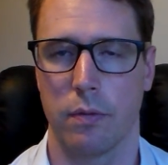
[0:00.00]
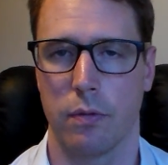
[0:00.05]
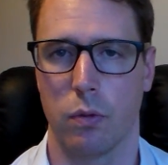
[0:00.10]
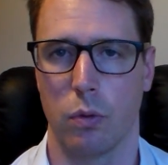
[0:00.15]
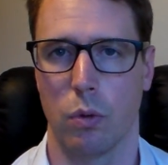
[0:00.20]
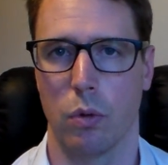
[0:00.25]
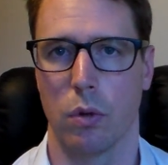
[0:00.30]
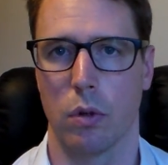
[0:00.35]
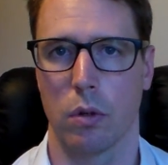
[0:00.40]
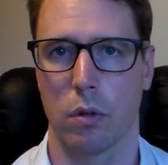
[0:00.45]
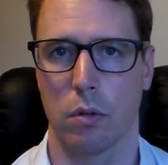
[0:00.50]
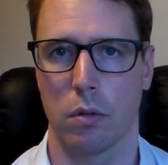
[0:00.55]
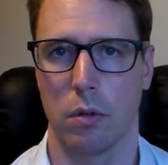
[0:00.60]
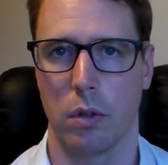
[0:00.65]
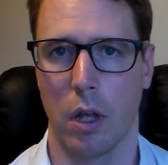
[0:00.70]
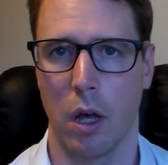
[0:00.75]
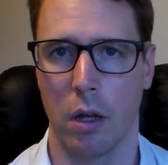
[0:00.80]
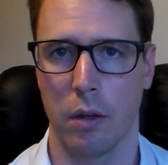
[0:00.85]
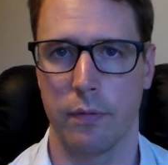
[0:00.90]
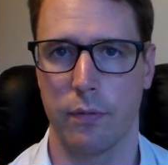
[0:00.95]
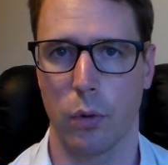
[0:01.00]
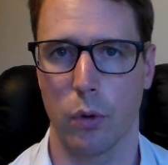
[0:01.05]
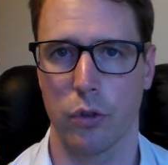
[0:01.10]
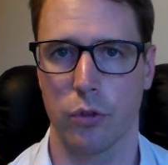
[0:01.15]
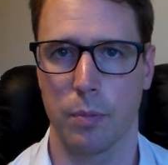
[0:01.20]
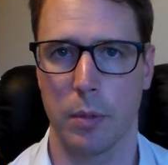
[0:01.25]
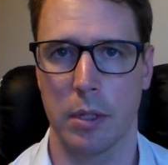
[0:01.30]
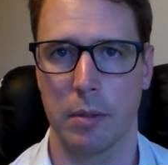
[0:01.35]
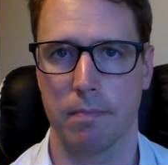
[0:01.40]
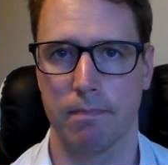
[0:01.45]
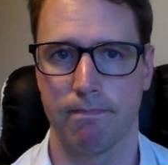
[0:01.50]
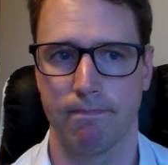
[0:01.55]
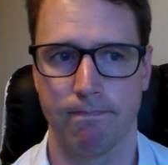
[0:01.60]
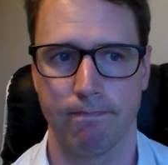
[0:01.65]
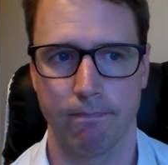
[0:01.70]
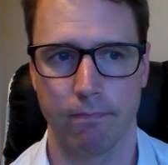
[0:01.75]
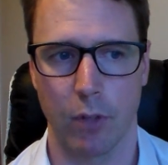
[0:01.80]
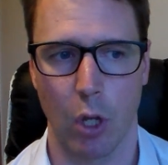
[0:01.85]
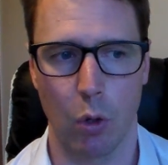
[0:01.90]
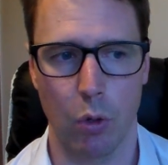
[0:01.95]
for law enforcement.
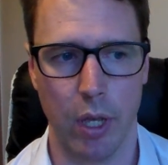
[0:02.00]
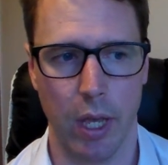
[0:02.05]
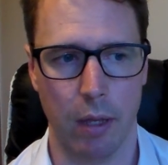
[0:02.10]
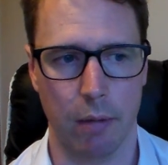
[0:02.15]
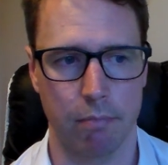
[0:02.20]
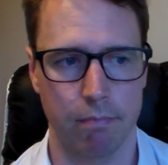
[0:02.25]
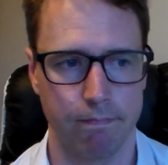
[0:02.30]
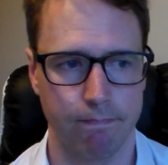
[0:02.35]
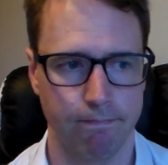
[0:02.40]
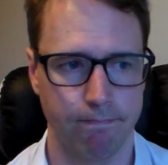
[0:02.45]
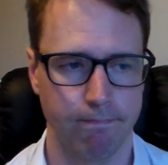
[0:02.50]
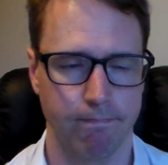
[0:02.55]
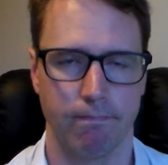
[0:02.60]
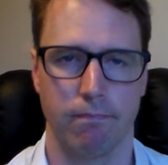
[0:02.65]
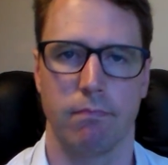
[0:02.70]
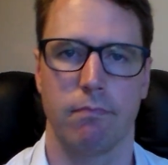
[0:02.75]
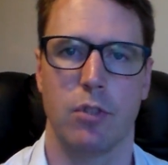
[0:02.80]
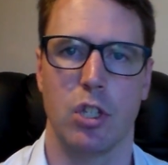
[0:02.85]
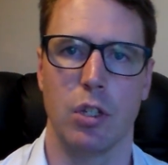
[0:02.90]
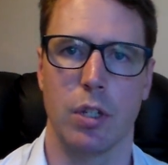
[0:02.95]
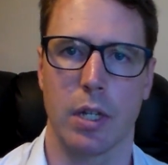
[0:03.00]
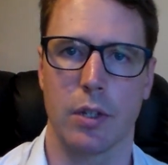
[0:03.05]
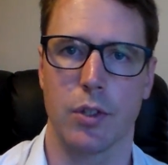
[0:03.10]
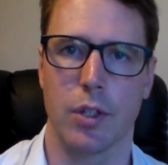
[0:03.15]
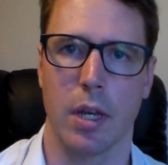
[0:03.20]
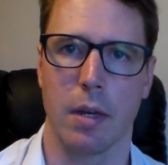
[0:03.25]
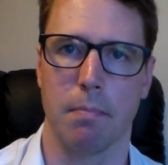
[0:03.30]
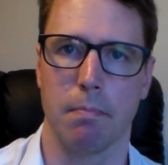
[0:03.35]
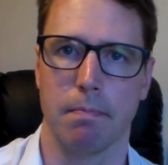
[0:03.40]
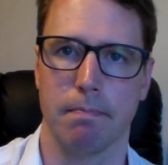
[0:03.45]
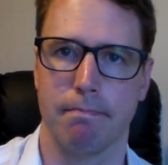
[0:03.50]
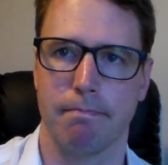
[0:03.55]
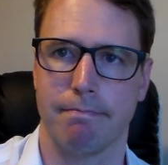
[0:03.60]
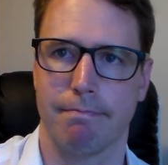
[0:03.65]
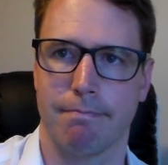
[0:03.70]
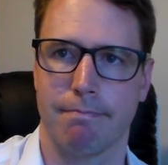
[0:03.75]
Okay, see you next time.